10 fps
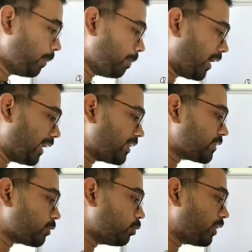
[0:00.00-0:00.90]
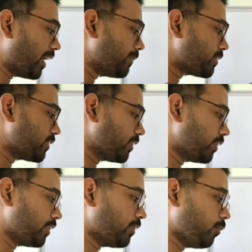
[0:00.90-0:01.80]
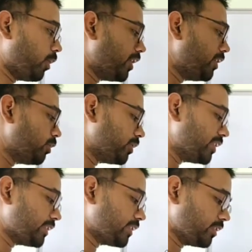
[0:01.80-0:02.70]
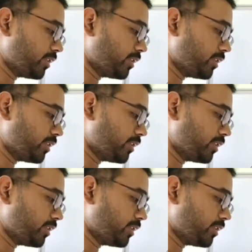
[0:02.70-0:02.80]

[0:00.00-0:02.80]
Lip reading: Minus 2 times 1 into this